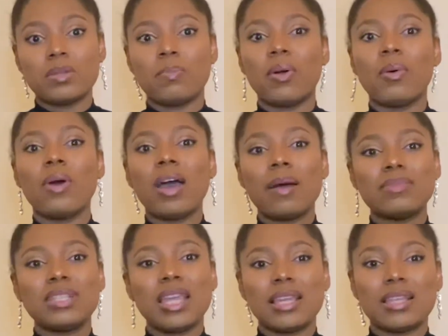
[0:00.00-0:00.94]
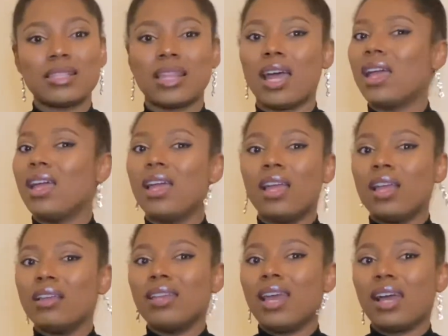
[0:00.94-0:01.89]
But what I'm saying is that,
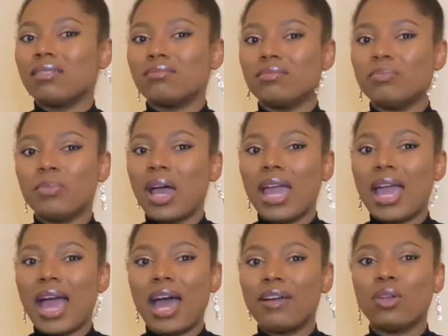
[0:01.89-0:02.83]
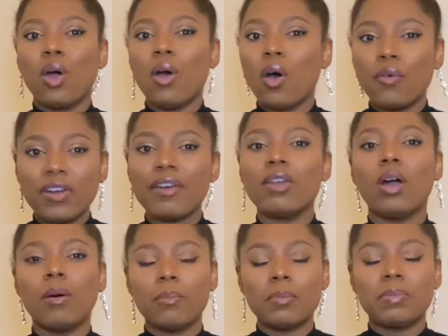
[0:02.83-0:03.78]
yeah, I had very
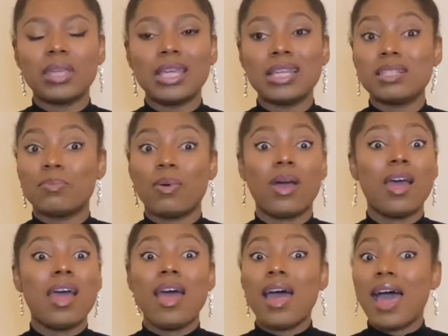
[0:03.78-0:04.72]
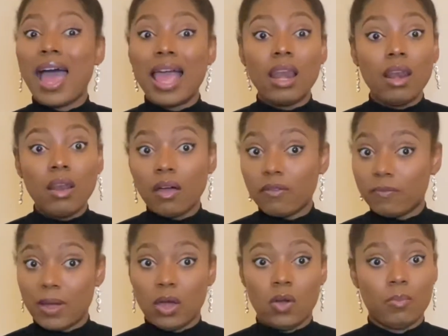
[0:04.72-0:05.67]
humble beginnings, but I love my
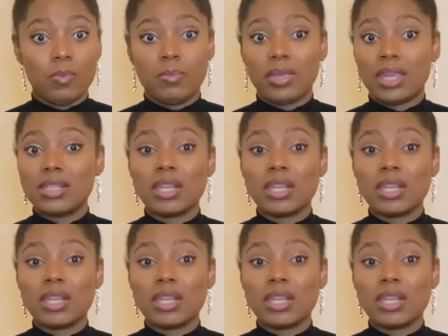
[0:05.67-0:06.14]
humble beginnings.